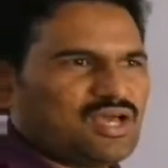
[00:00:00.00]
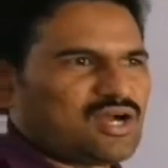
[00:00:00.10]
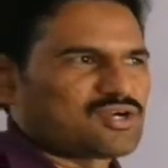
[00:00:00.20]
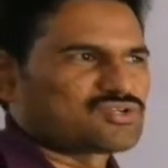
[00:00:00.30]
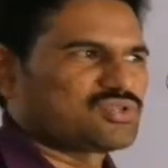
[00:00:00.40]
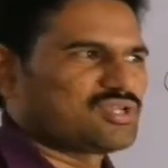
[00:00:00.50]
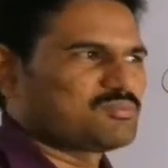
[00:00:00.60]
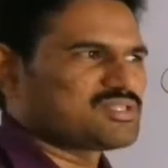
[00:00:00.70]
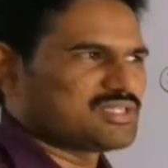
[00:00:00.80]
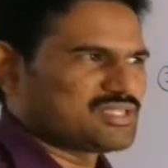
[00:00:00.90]
And so that
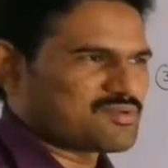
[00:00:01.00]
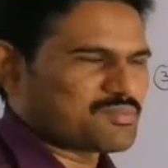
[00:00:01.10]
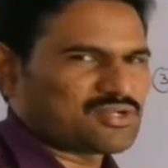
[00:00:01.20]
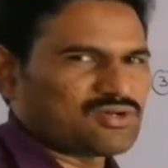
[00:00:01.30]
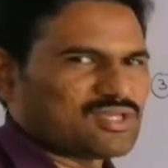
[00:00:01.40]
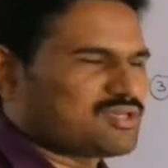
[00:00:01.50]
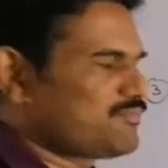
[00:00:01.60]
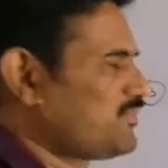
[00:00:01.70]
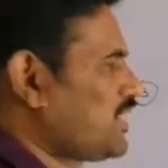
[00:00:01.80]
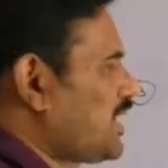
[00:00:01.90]
means it is a metallic,
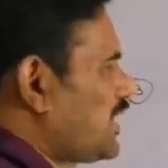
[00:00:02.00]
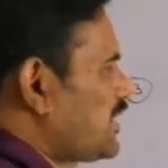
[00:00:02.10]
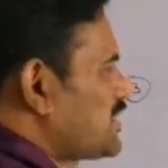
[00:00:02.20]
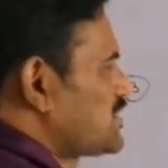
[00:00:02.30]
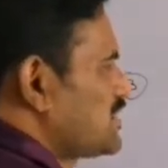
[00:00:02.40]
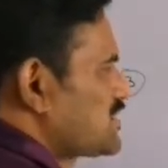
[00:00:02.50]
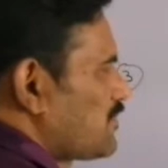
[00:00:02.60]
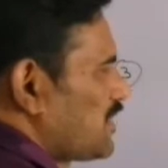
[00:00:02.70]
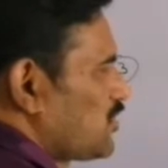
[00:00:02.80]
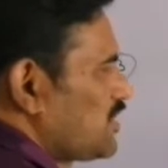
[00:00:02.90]
and as it is a
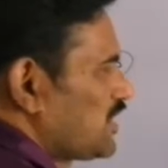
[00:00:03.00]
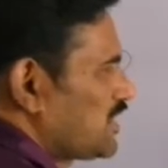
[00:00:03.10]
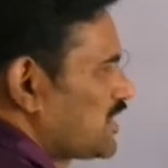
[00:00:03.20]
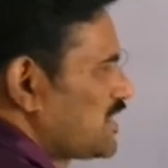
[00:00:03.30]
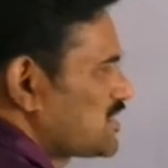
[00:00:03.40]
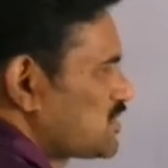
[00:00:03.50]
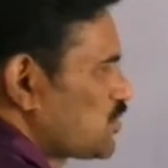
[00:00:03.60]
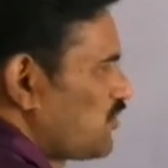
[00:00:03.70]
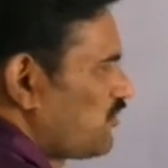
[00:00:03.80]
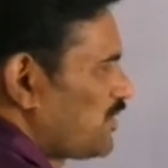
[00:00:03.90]
metallic, it consists
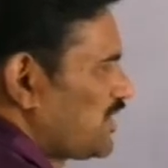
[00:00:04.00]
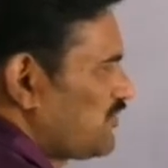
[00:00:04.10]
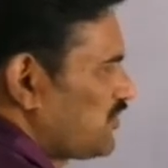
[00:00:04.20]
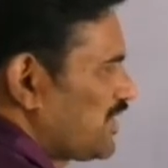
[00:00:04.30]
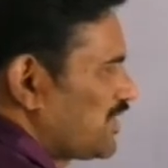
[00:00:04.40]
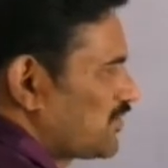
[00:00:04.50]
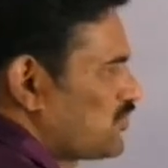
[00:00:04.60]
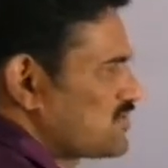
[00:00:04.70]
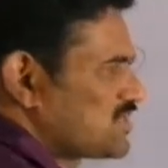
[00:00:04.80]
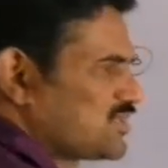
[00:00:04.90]
of many free
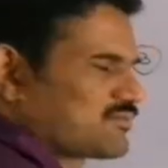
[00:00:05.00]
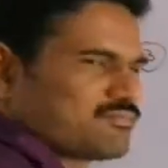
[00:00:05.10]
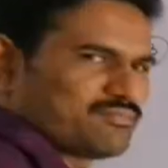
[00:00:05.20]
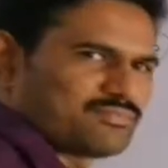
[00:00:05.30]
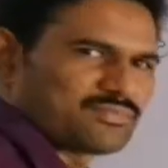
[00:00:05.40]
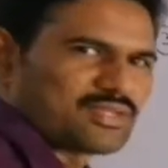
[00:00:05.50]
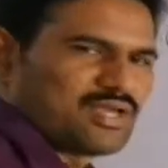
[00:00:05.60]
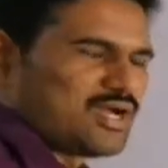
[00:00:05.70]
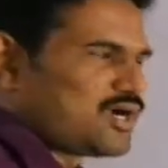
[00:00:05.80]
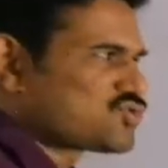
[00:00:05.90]
electrons here.
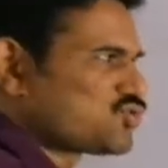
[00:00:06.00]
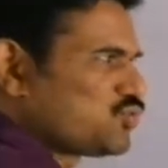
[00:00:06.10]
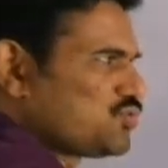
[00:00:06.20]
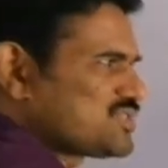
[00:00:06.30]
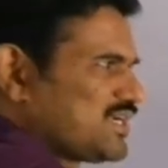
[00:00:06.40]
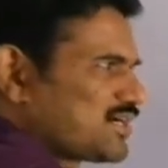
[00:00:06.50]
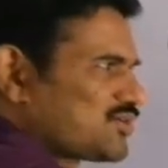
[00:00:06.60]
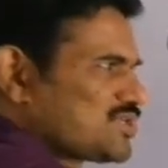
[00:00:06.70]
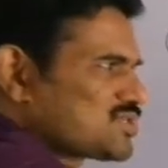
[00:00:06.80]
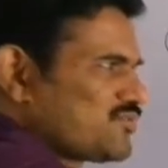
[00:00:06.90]
And so those
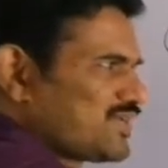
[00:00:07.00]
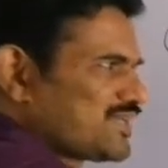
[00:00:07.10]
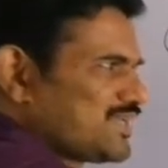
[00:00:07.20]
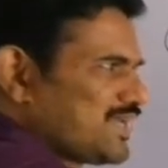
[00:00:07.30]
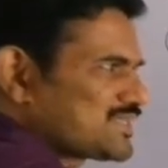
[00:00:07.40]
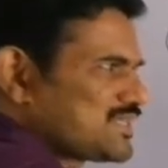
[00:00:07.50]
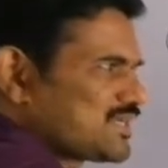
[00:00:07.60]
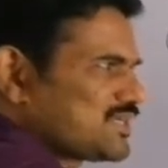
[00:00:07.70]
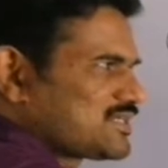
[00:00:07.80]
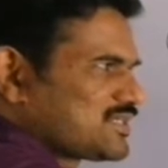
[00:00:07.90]
electrons now again
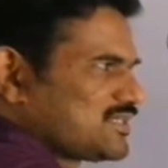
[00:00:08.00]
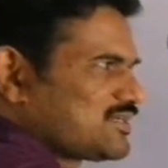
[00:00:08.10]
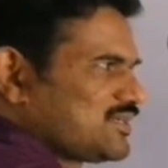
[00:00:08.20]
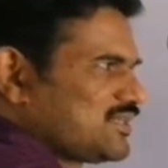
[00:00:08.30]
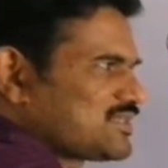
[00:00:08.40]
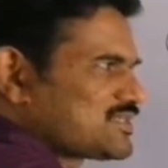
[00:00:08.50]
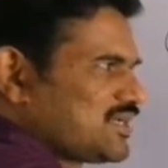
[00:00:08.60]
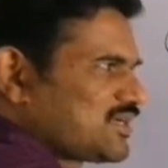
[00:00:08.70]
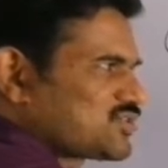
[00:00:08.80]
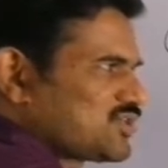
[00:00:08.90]
accelerate in this
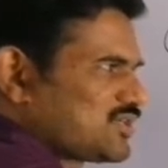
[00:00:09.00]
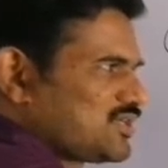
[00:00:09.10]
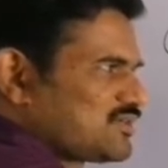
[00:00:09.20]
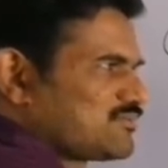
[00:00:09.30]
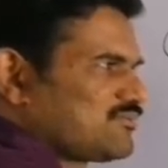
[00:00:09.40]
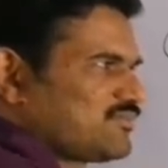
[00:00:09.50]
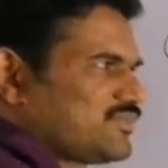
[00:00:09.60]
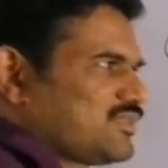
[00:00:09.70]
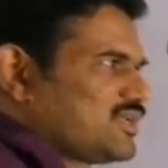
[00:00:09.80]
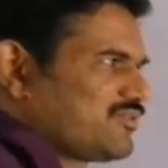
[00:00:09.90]
direction here.
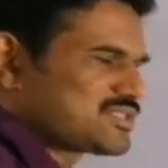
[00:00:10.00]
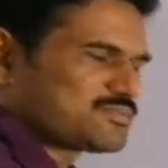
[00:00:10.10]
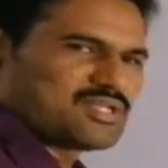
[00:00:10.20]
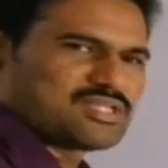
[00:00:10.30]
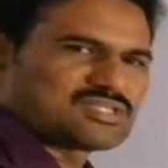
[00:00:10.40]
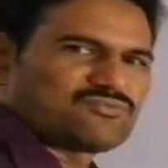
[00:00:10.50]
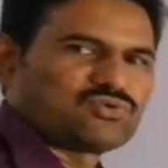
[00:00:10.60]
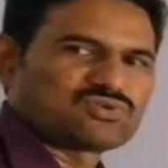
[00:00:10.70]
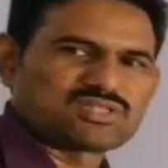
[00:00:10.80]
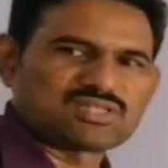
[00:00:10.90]
They will experience a
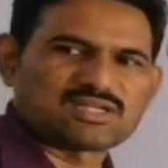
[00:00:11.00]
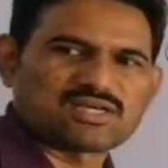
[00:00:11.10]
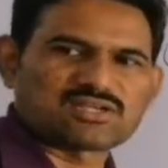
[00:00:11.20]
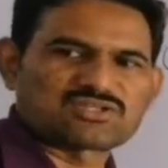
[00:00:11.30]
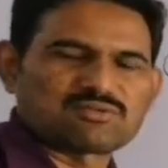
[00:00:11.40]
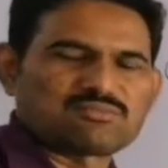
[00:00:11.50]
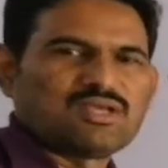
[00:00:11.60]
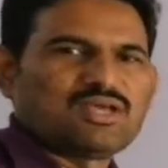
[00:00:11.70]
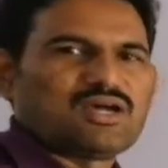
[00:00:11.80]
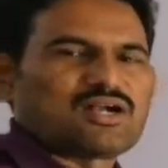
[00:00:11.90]
force in the direction,
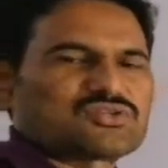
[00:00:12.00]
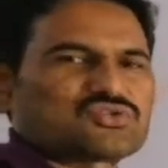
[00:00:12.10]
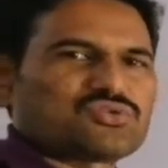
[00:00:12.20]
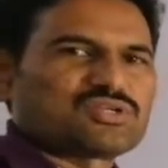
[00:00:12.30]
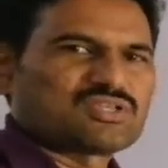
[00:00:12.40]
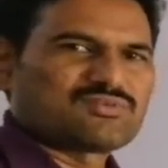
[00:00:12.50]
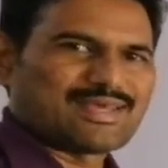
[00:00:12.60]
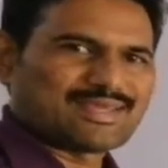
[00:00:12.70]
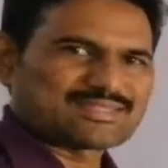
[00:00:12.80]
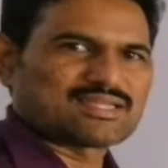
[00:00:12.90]
and so that they will
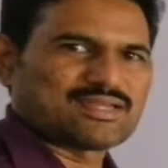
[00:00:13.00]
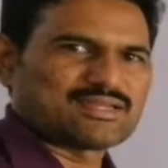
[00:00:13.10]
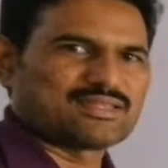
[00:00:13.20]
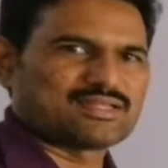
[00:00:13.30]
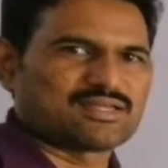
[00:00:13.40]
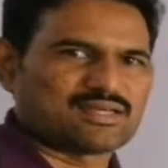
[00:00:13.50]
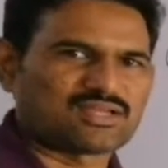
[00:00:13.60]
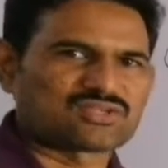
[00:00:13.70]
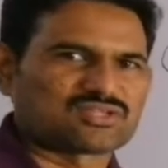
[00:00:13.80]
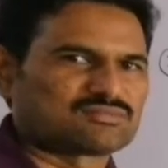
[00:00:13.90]
accelerate in that
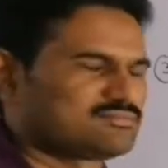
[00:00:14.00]
direction,